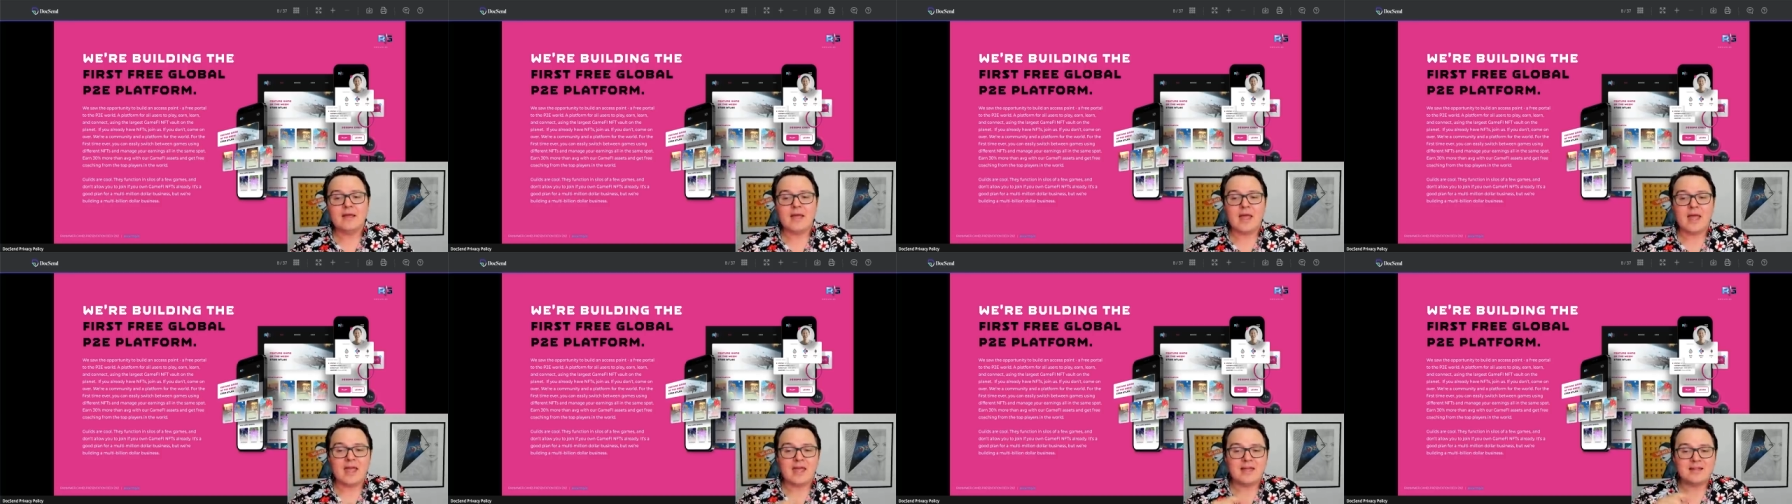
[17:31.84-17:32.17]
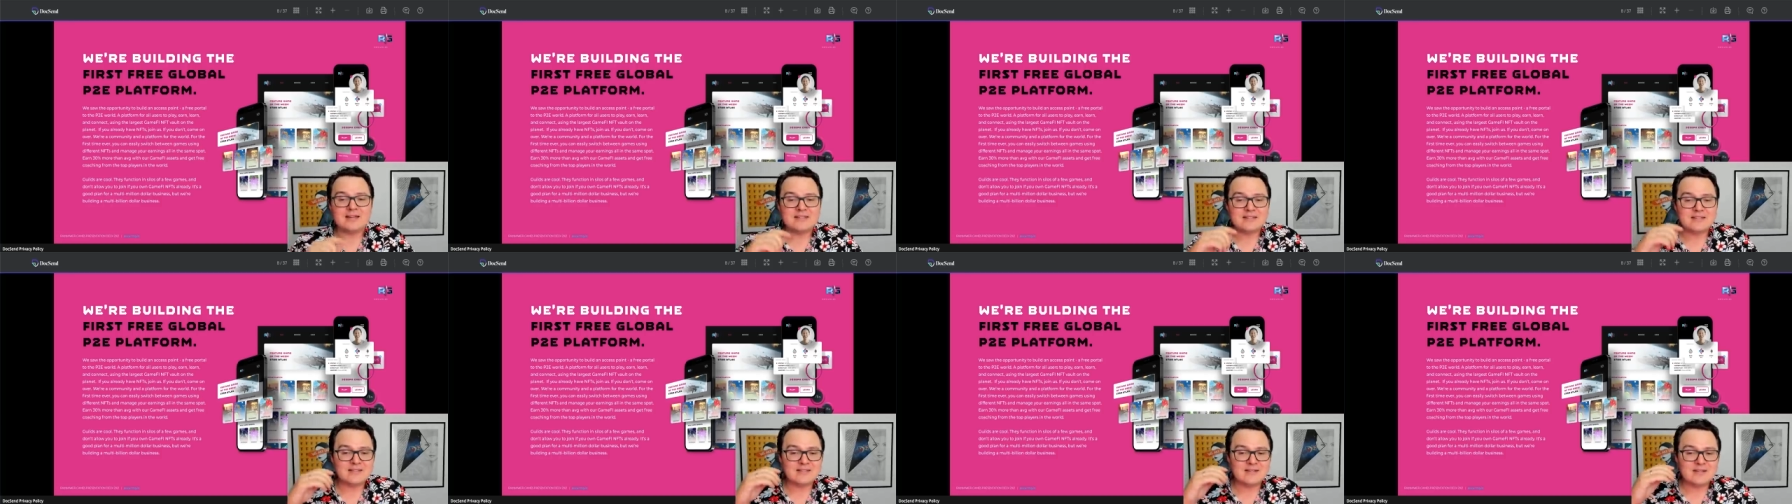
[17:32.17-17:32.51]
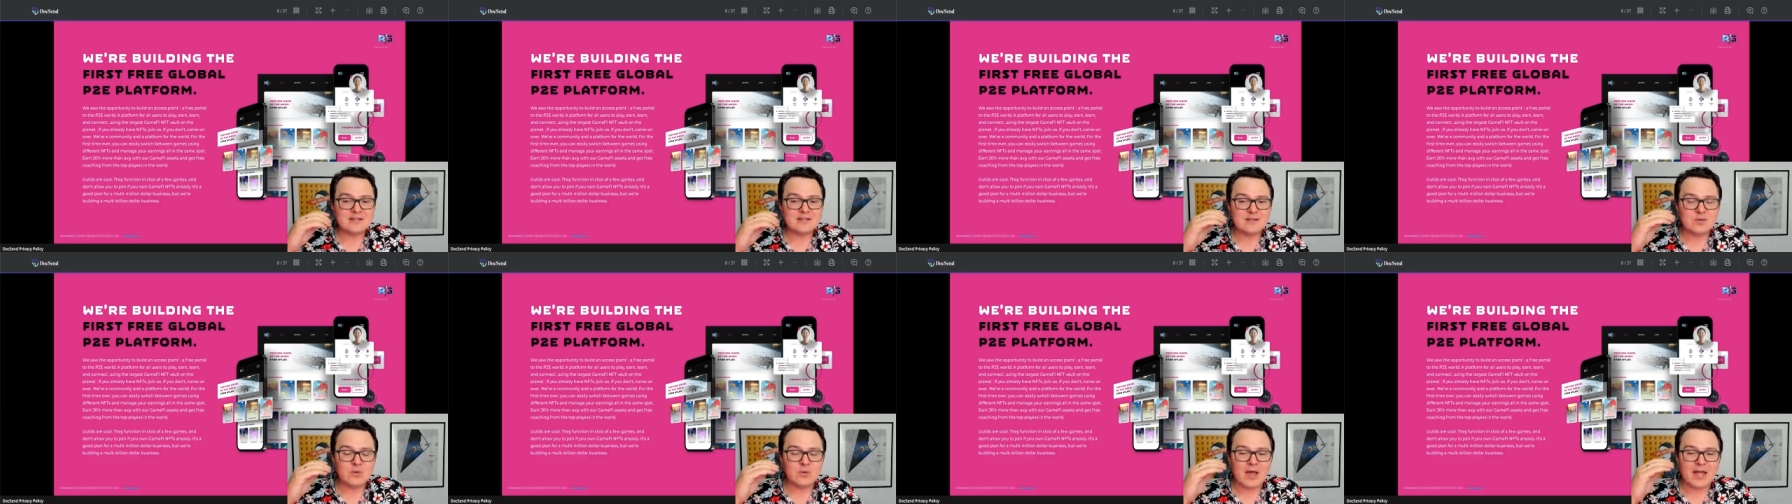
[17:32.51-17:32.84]
And
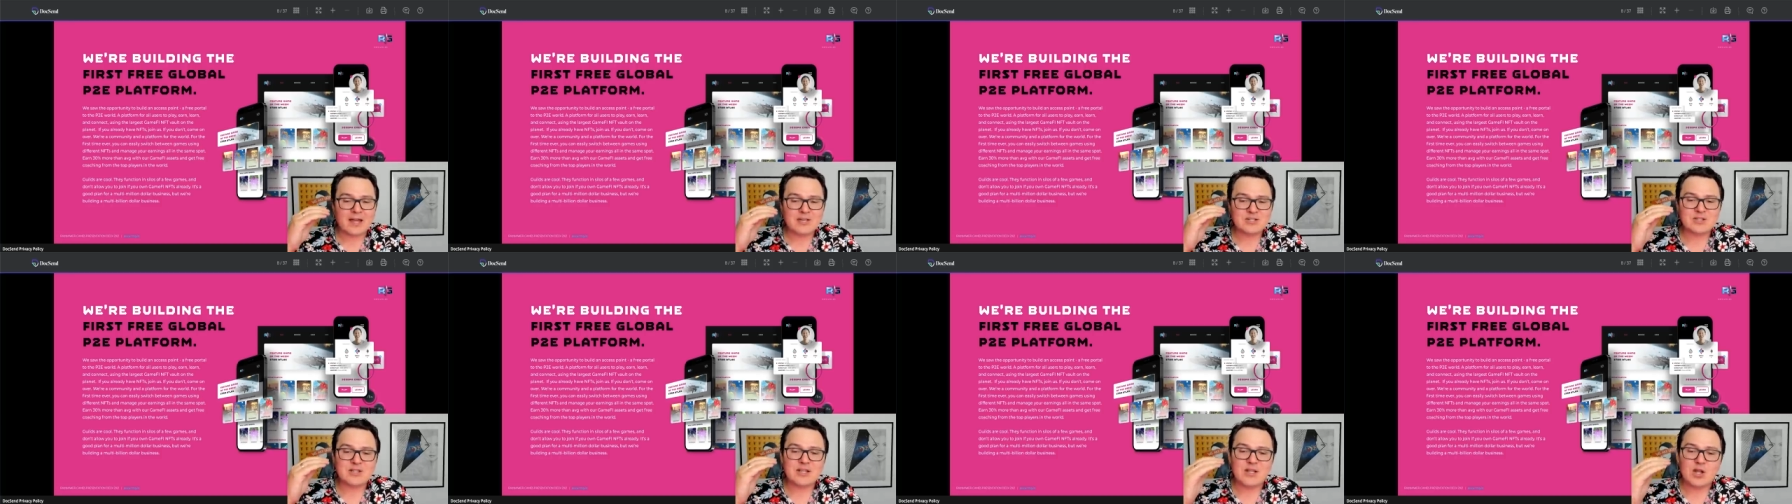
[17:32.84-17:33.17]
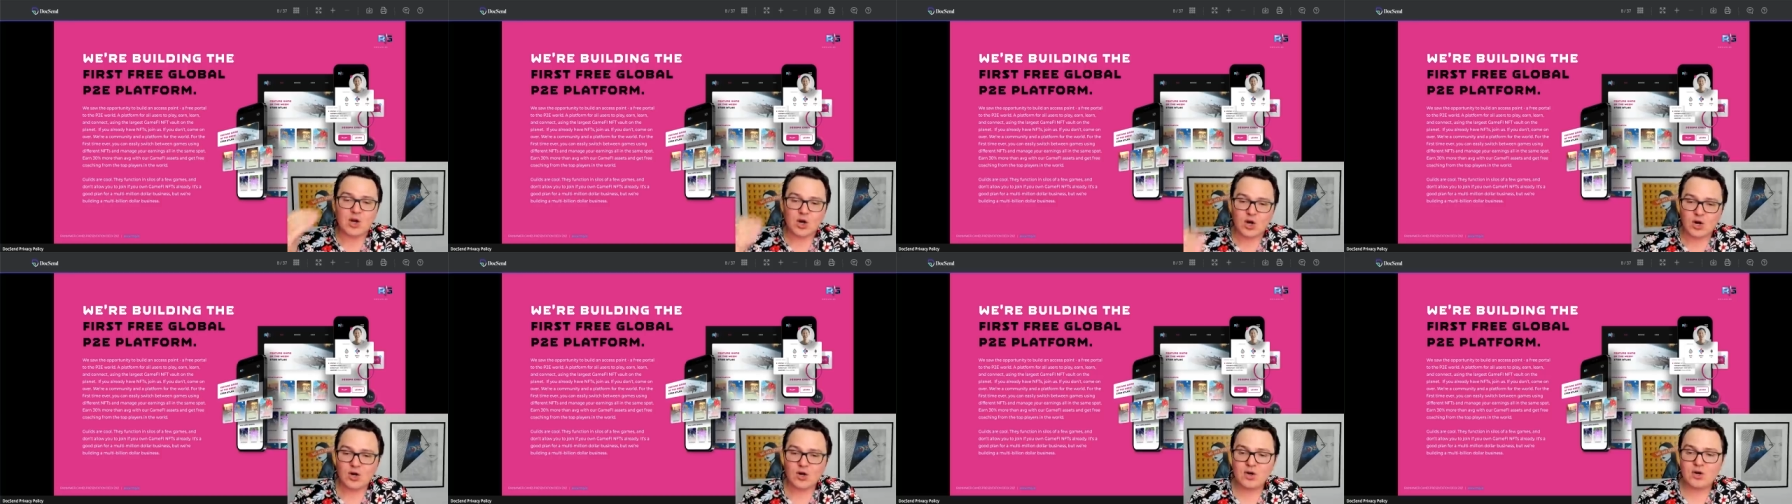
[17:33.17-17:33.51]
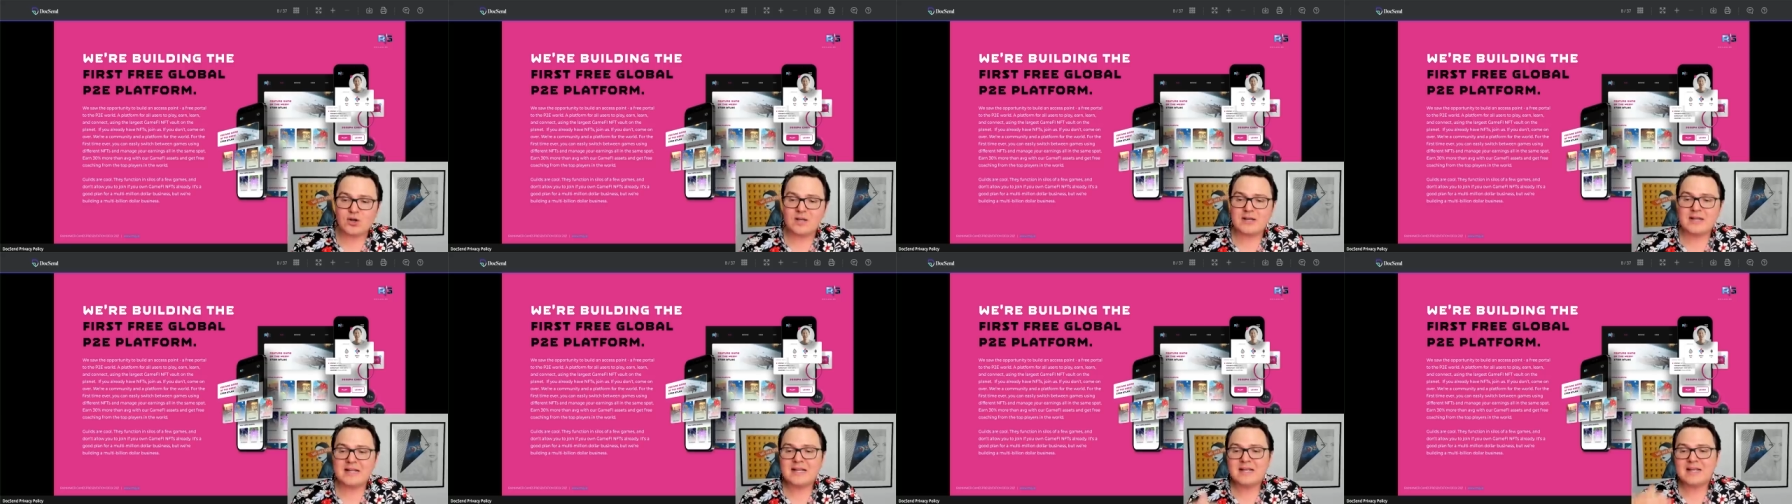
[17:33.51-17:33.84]
you will actually
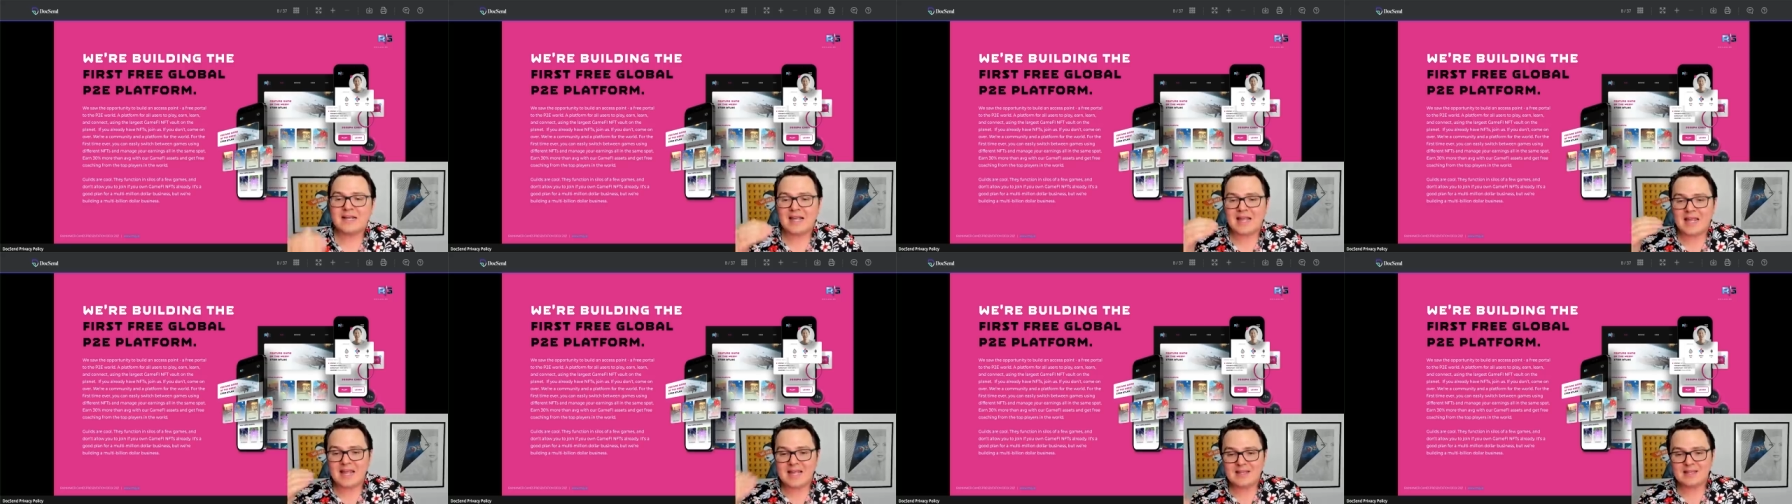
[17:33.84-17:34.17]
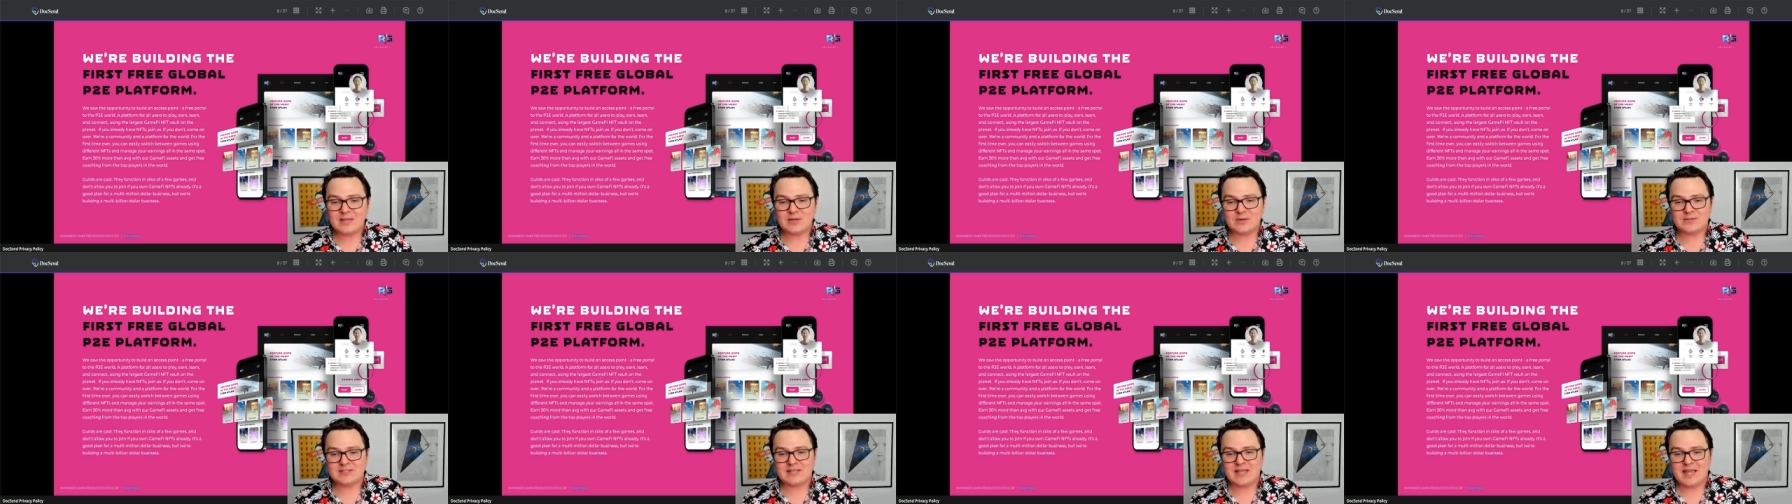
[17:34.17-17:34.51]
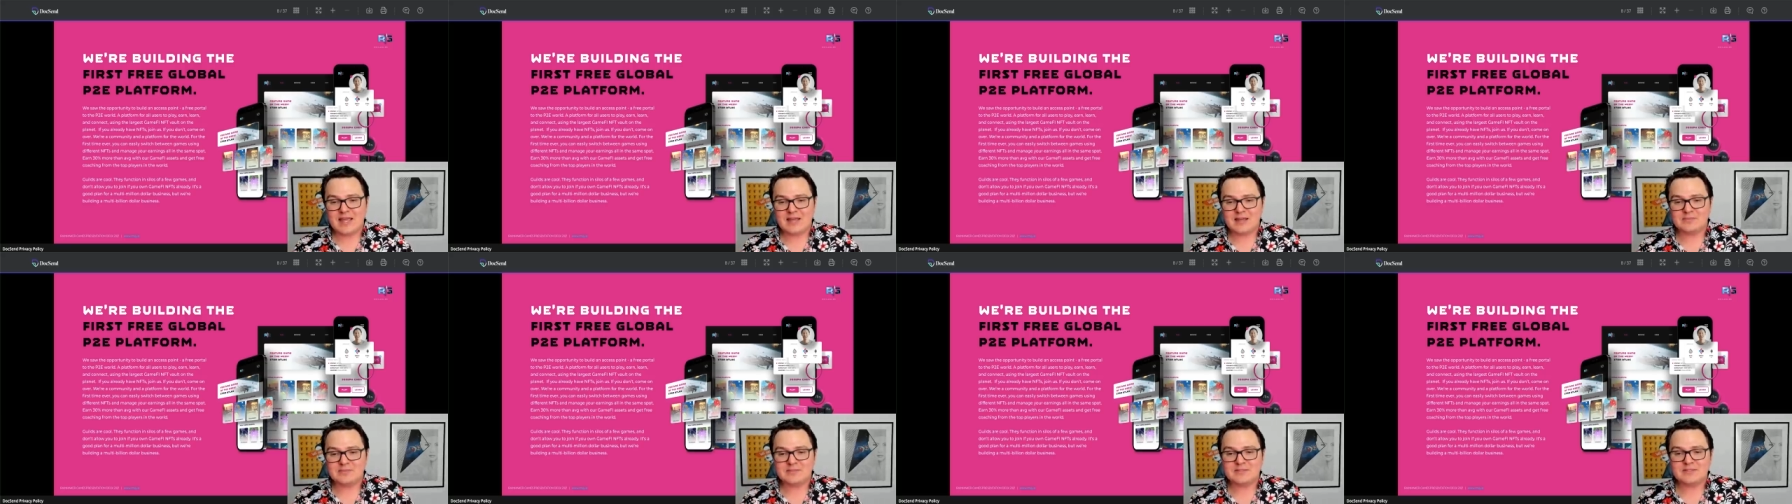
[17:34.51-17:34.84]
earn in those
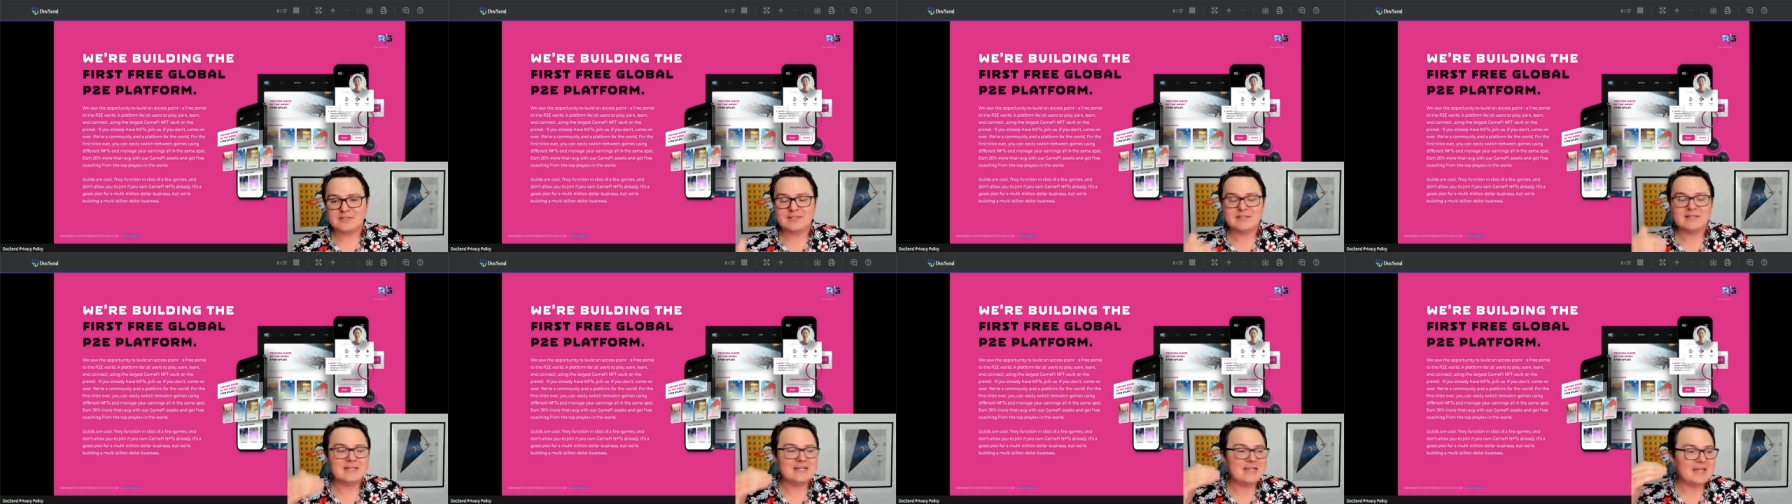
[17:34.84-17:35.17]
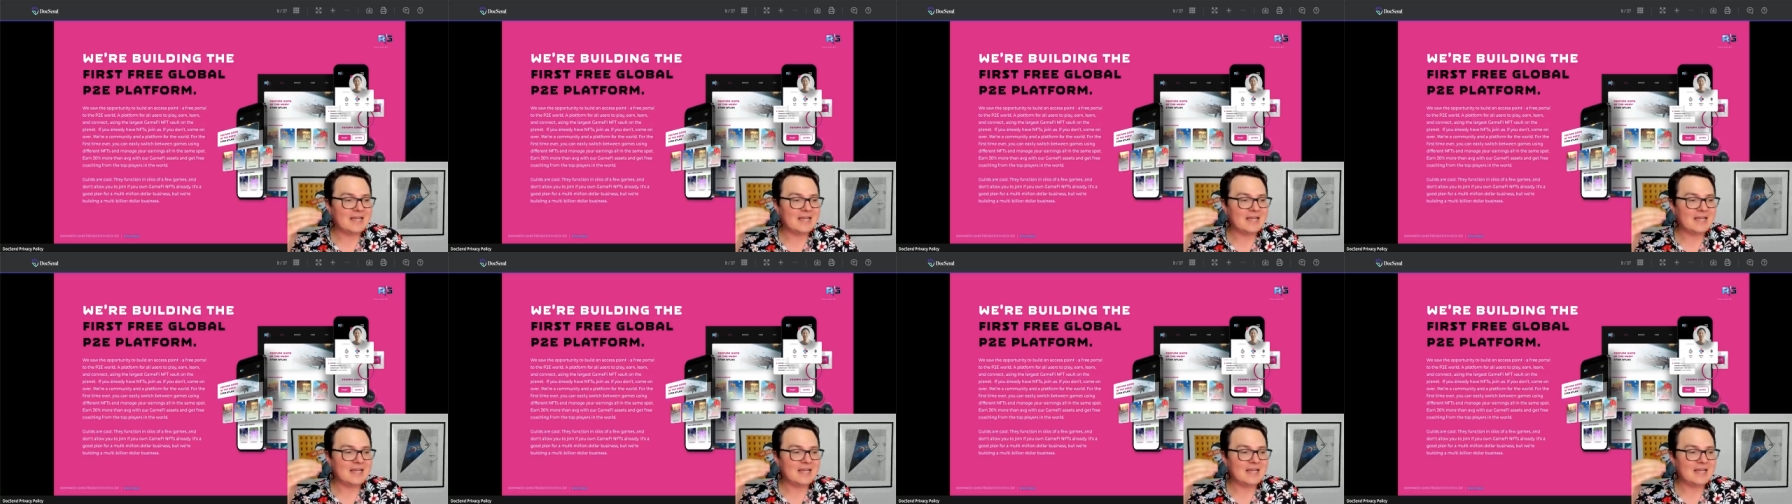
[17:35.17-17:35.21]
games,